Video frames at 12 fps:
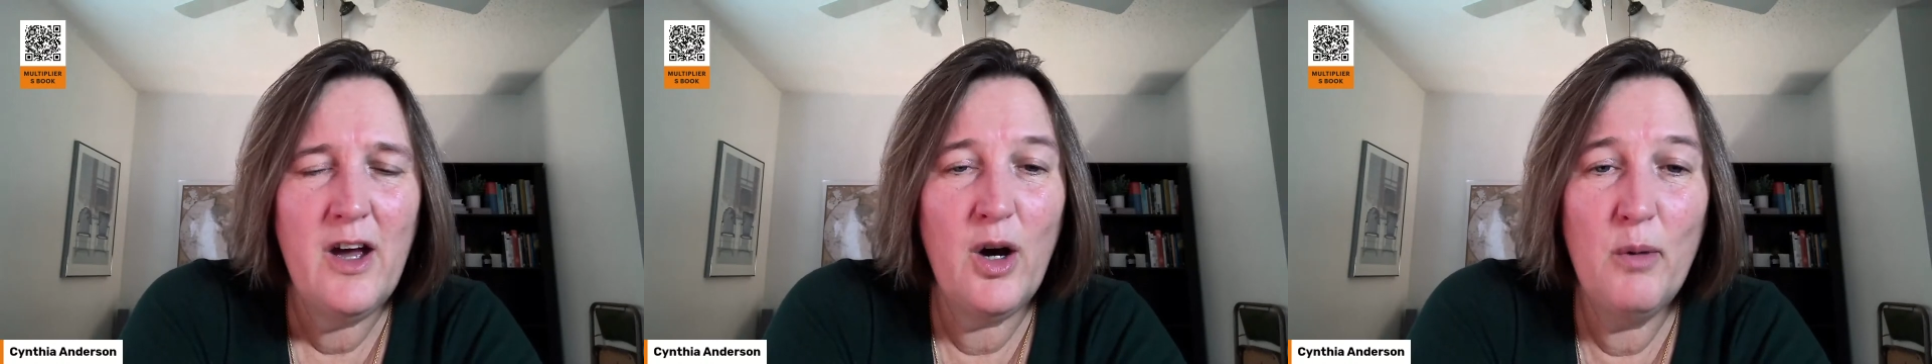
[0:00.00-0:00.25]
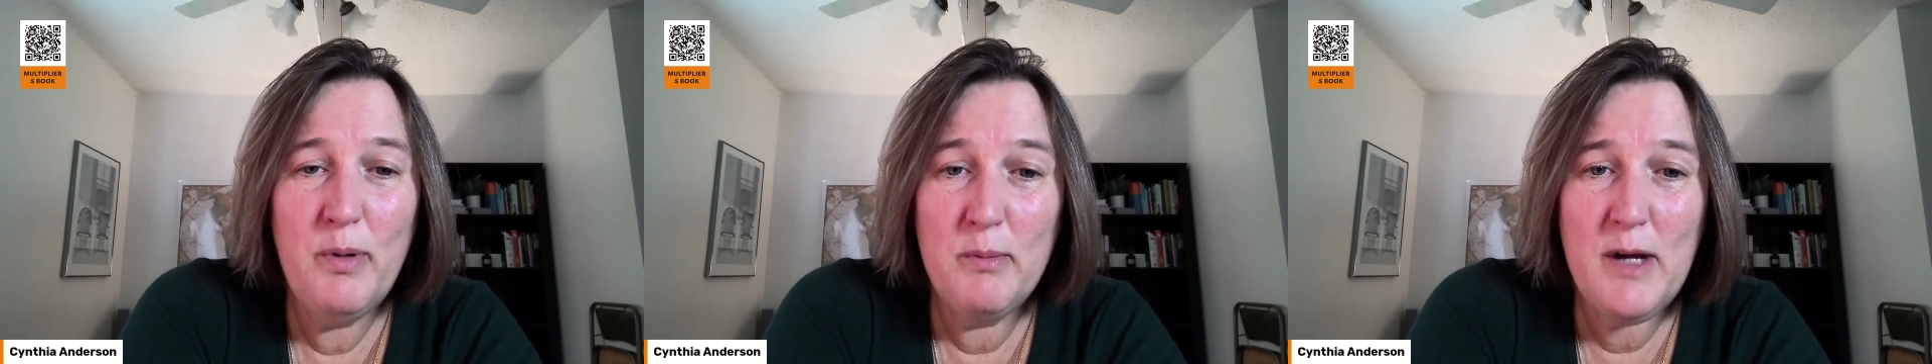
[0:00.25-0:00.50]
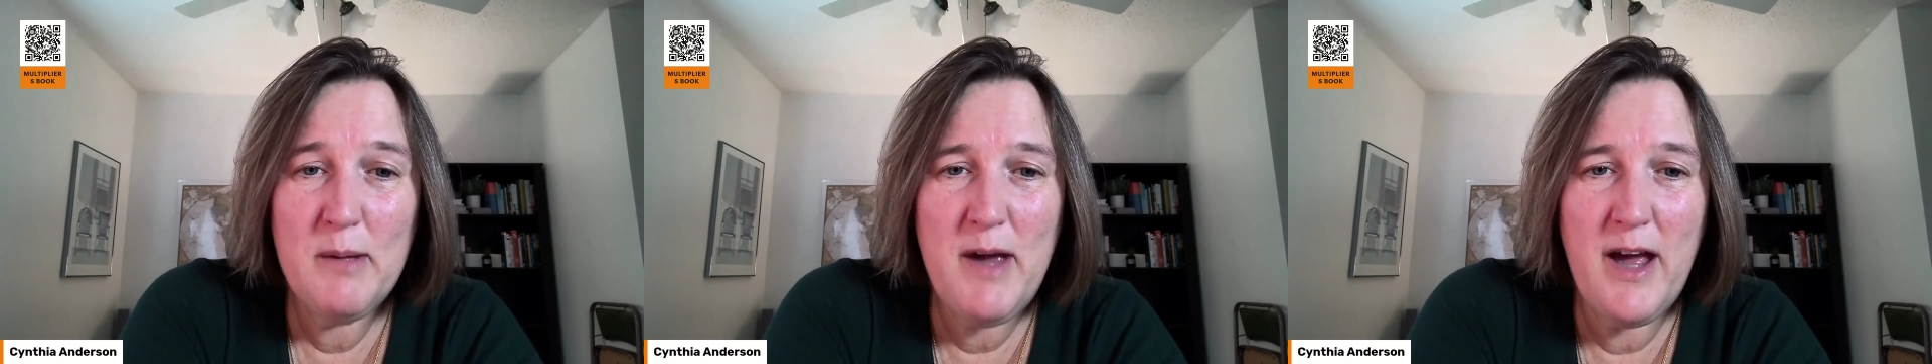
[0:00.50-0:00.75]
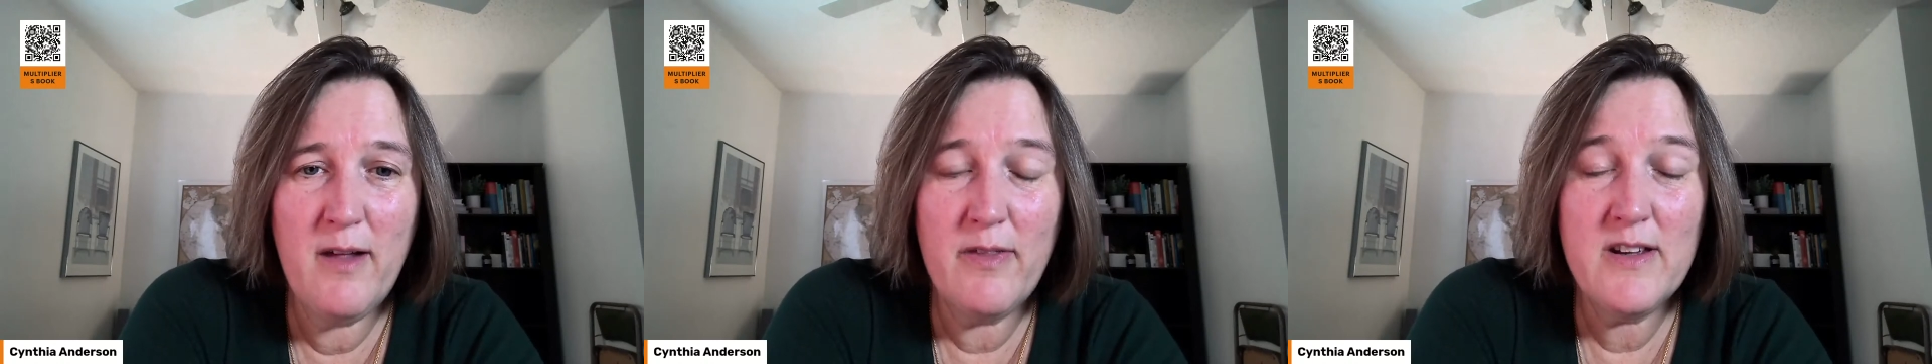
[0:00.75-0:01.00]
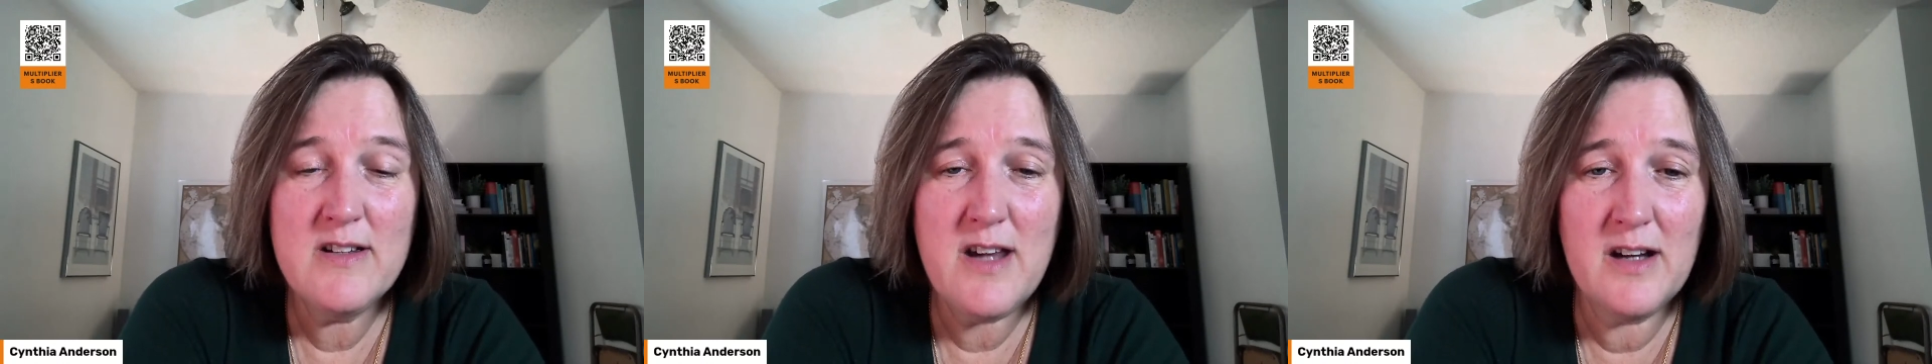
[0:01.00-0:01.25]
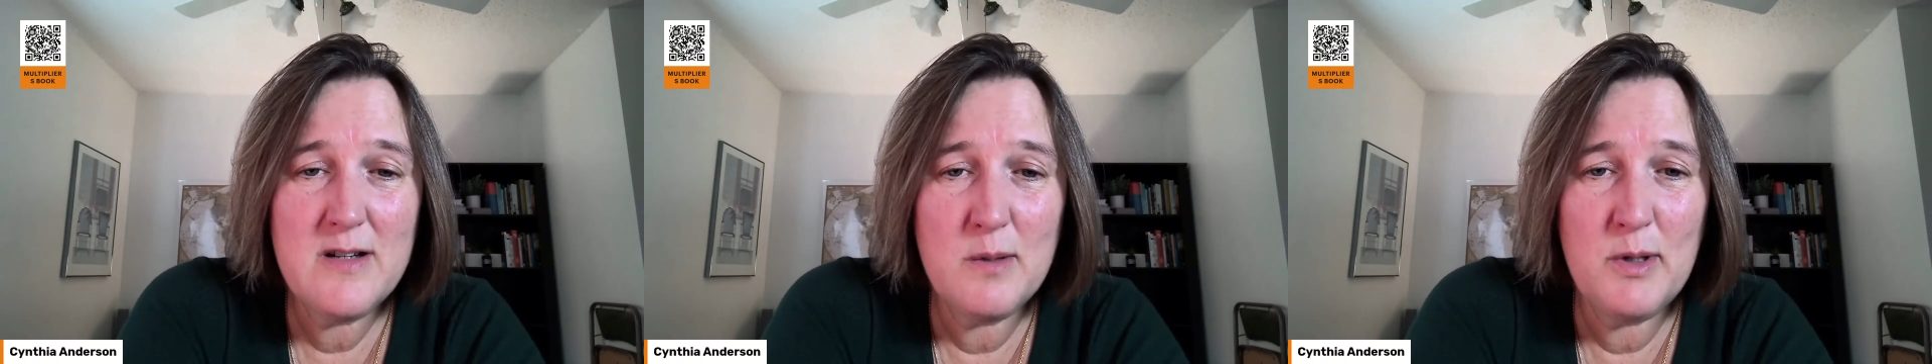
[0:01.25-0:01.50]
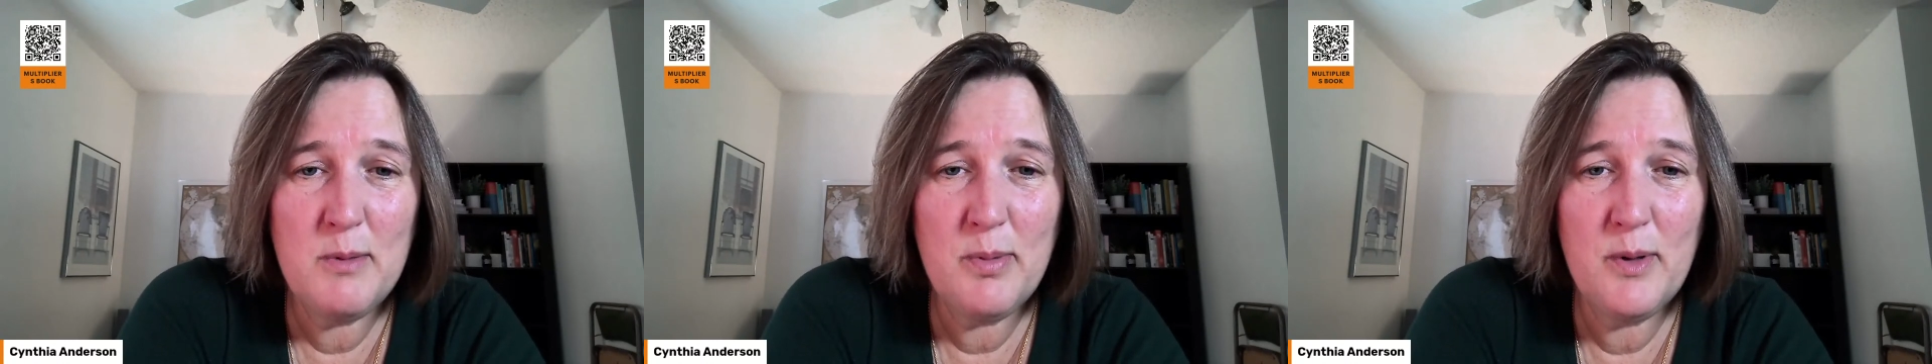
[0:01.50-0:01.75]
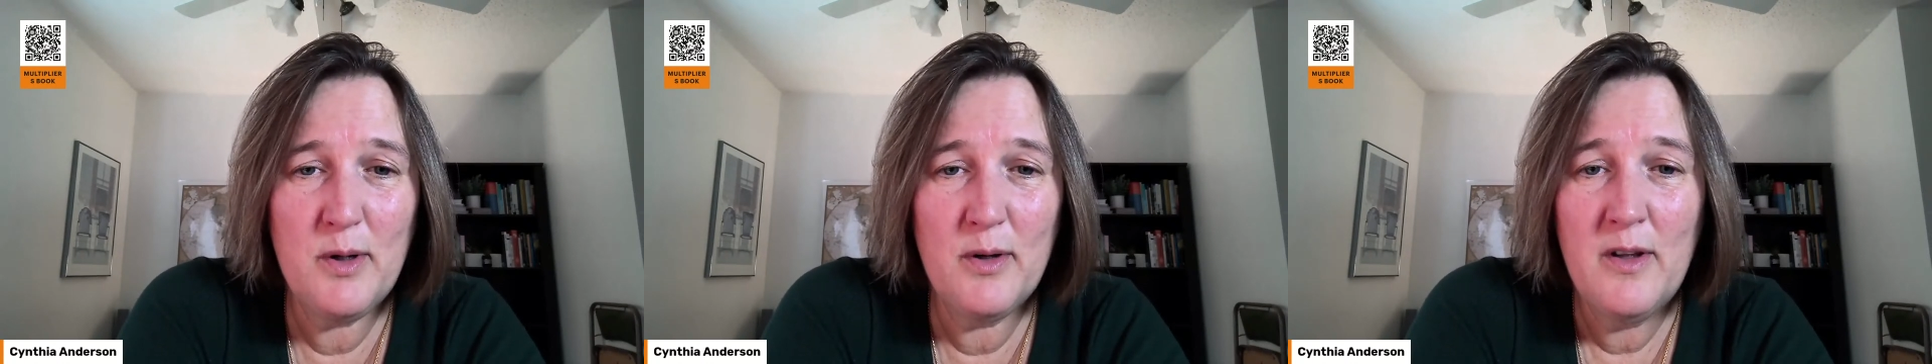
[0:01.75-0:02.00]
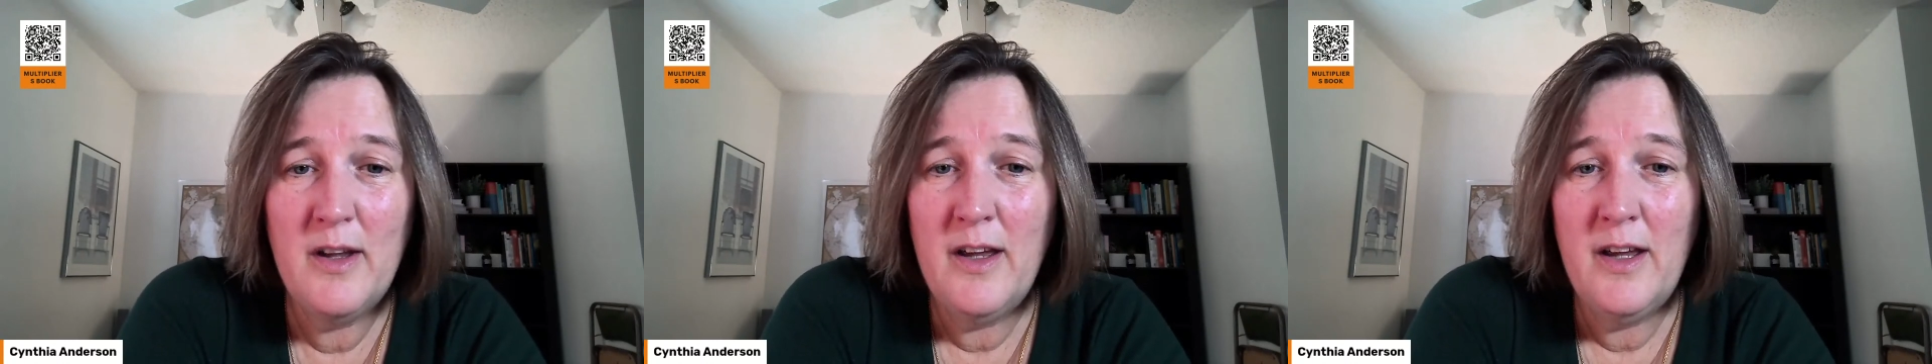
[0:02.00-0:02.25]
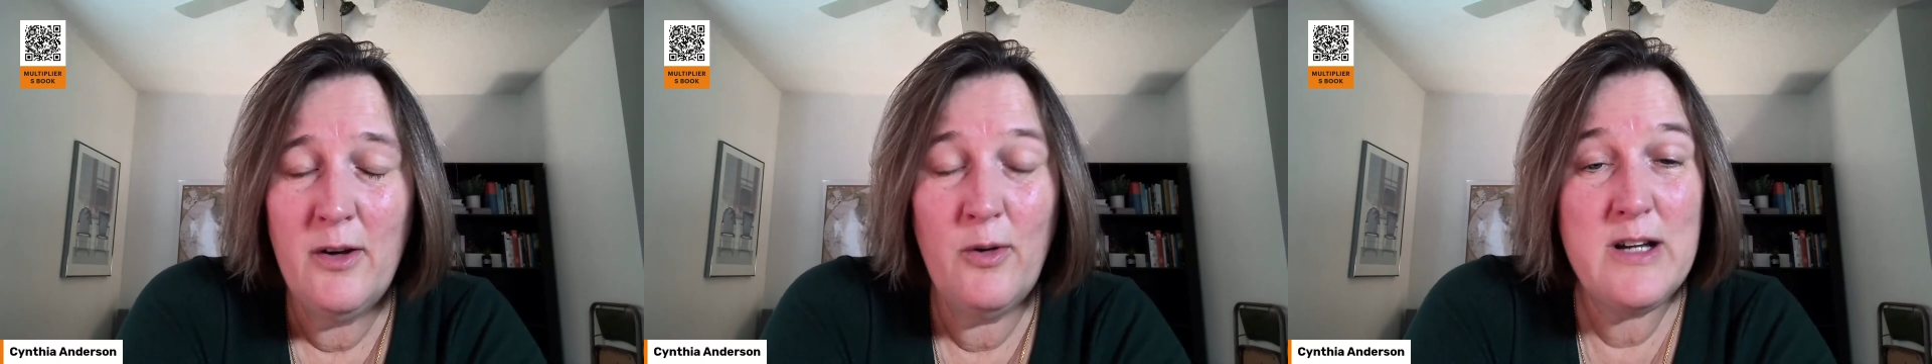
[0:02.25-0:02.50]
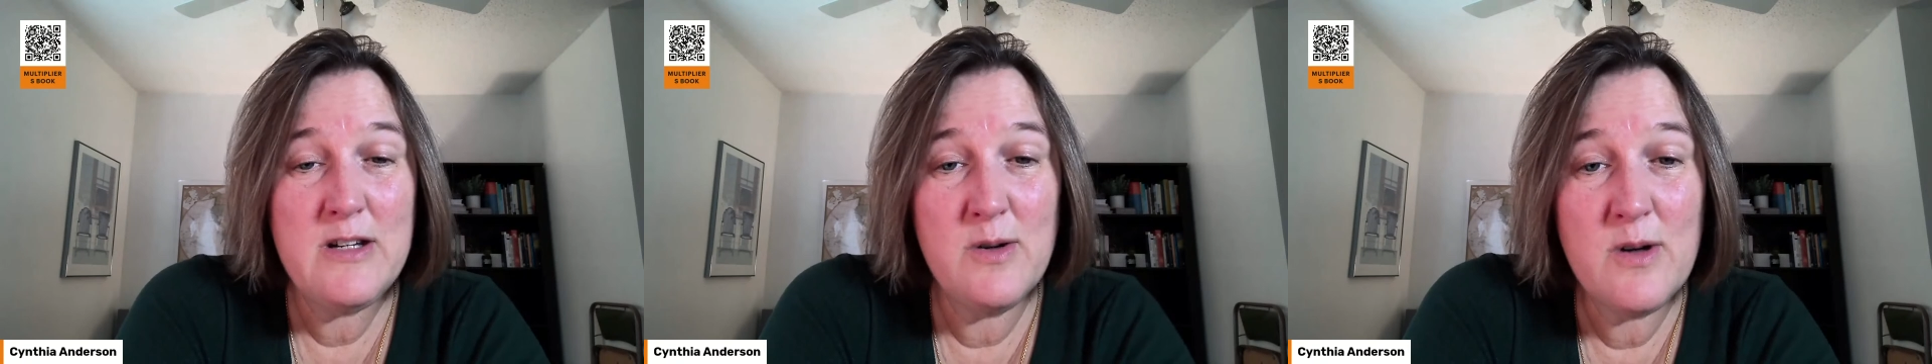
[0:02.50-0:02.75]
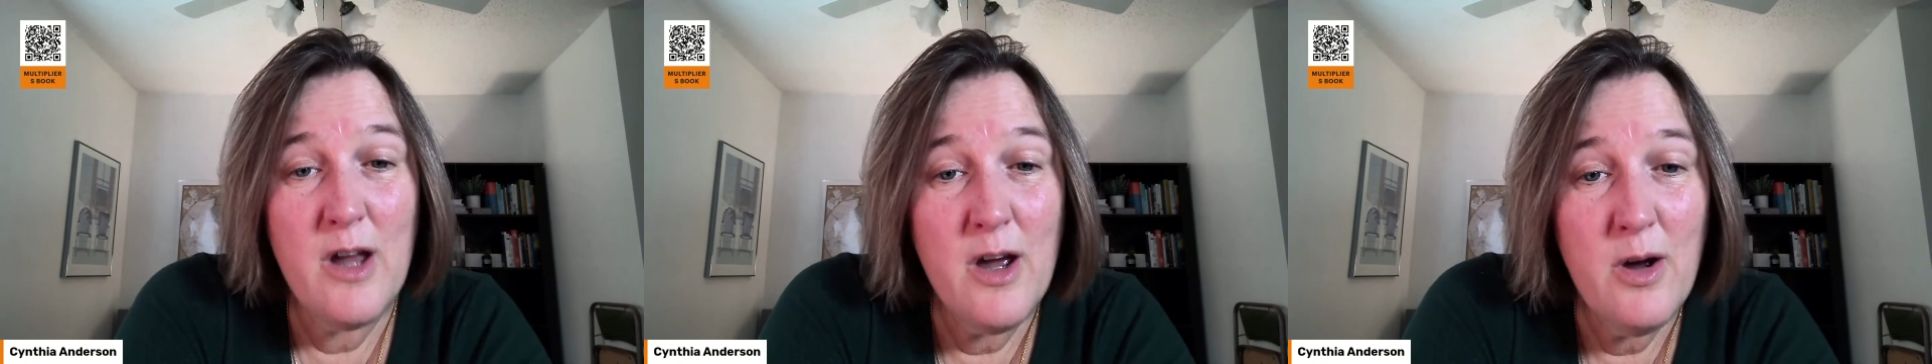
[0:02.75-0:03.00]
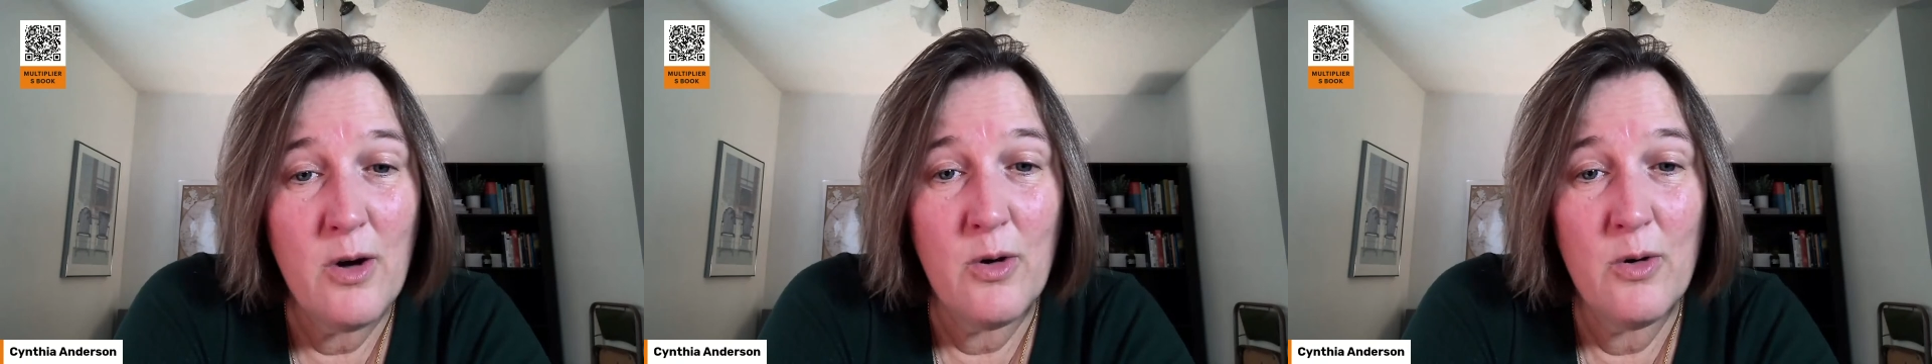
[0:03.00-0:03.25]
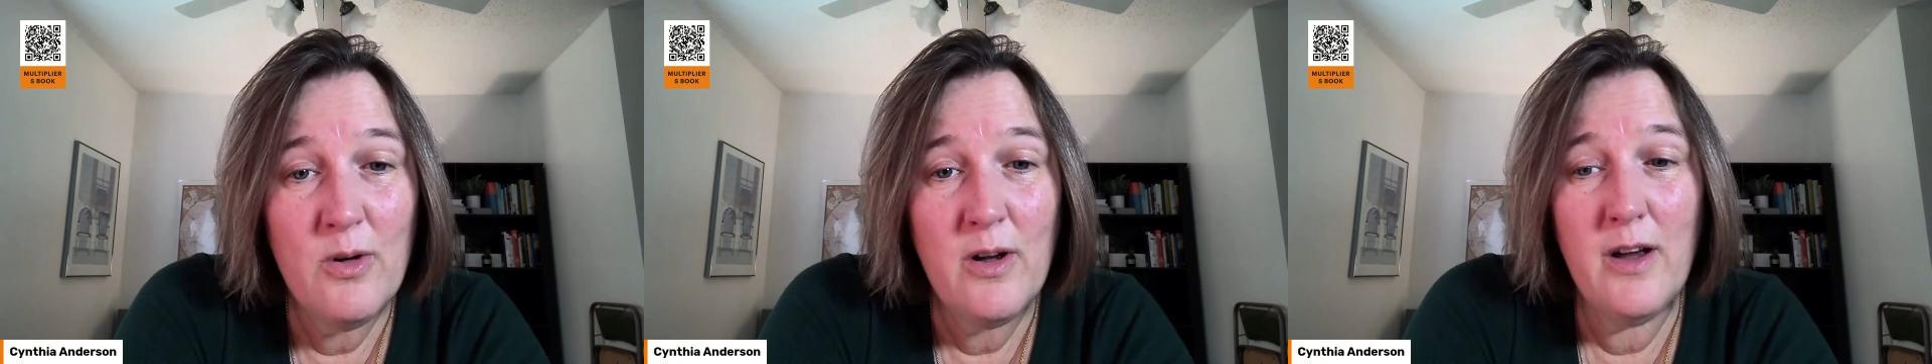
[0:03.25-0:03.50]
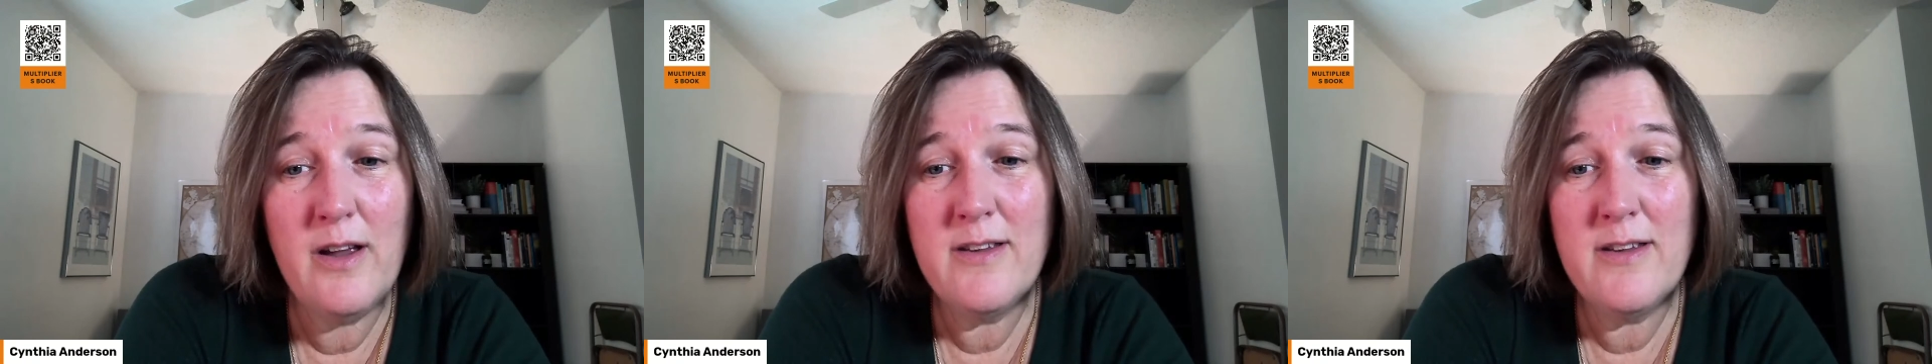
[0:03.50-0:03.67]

open my mouth and talk to people who I don't know,